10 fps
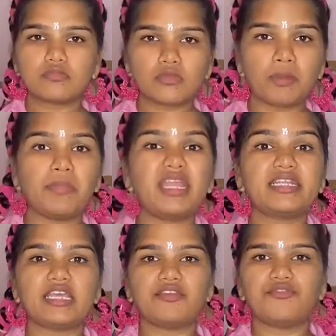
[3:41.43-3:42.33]

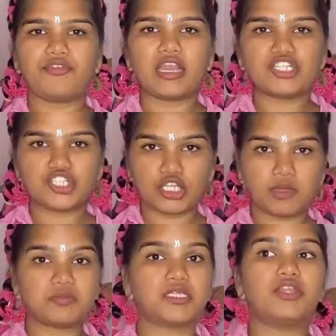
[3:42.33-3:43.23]
maintain
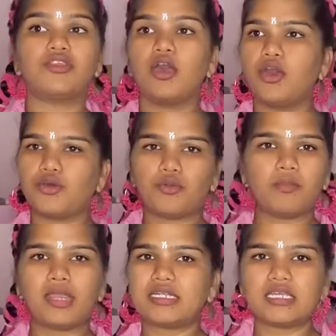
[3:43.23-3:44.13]
friendships and
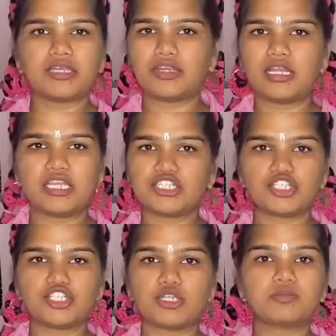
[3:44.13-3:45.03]
romantic
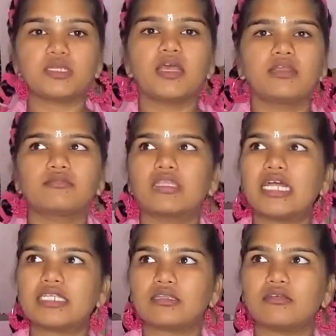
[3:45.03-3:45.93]
relationships,
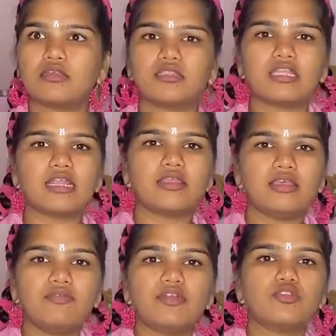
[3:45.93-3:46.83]
that
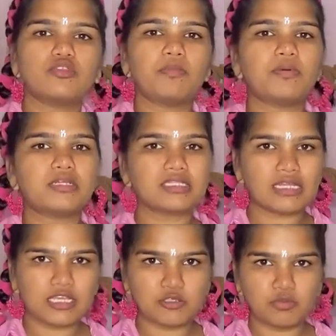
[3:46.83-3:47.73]
even though the person
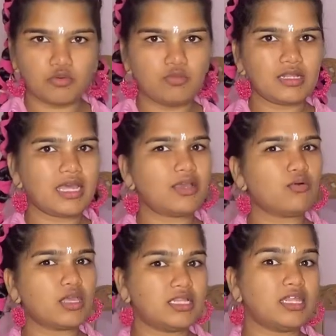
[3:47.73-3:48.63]
has proven like,
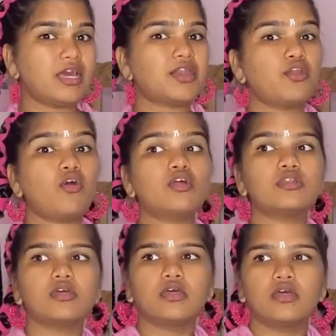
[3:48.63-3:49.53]
okay, they are
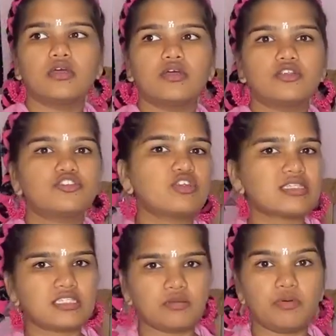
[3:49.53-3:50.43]
not
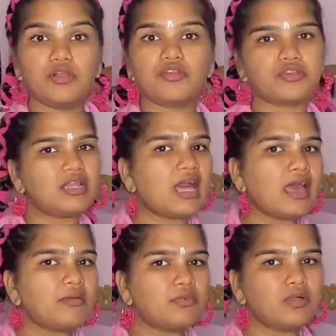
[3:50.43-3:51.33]
trustable,
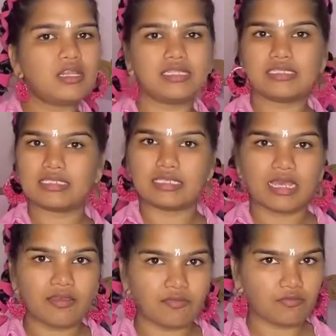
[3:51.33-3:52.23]
reliable and safe.